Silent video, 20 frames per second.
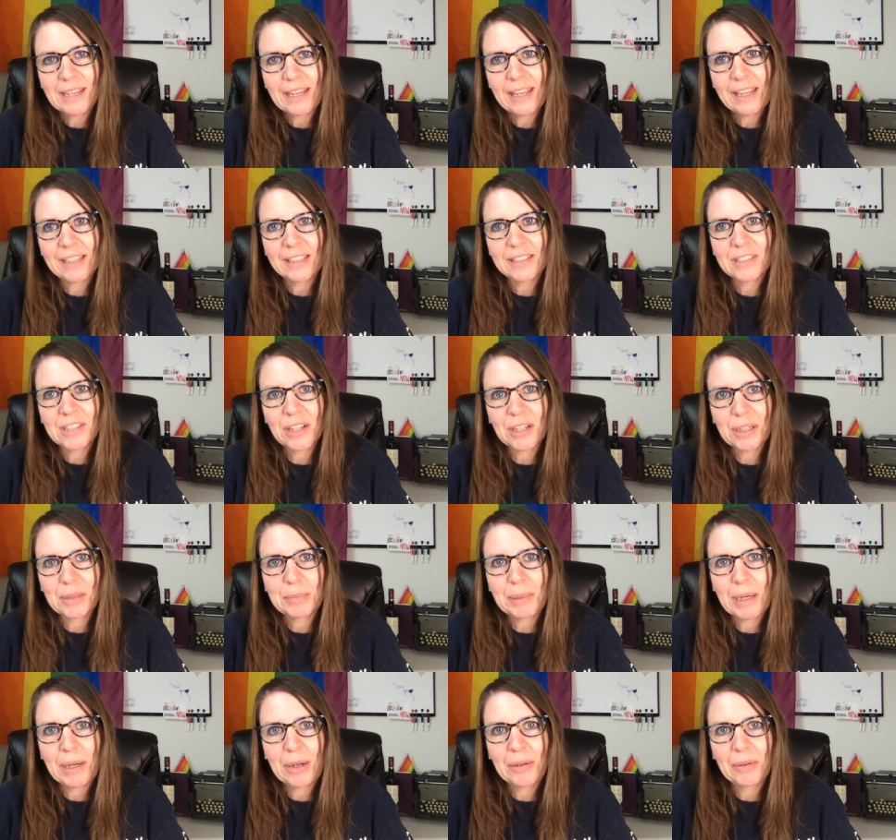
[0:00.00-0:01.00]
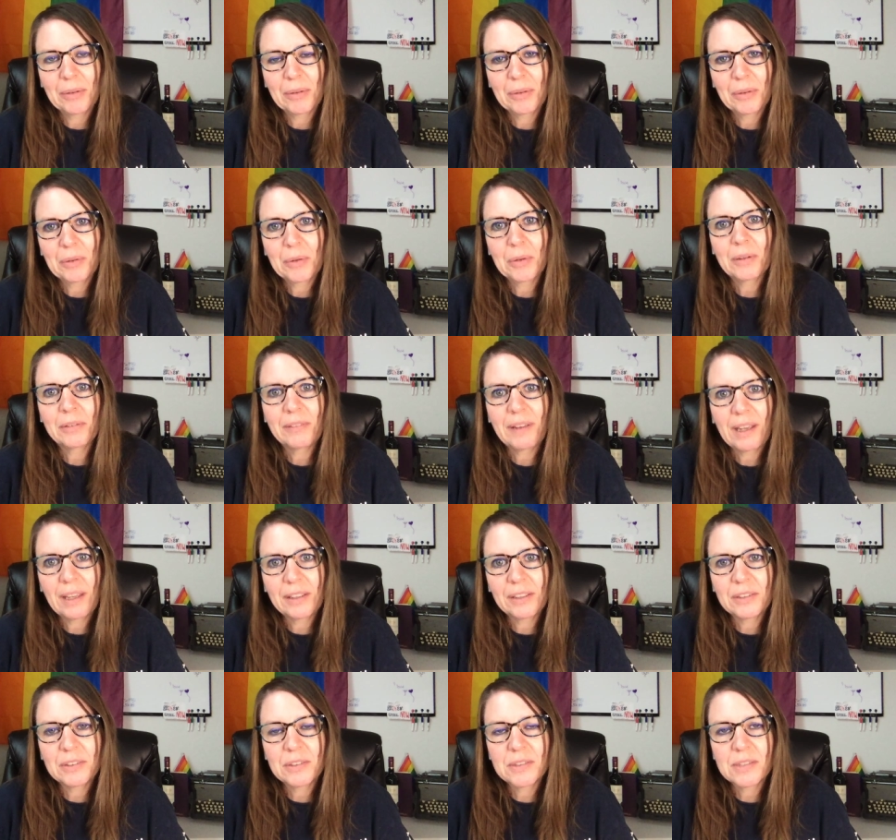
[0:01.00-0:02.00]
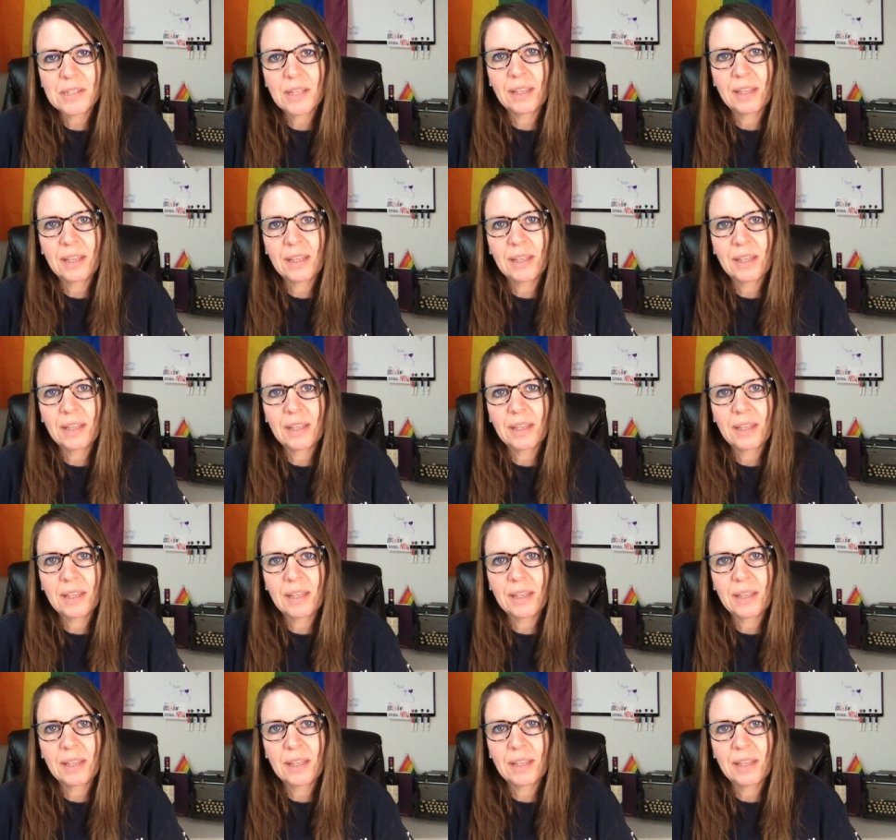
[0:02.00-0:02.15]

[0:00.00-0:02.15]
and talk about core values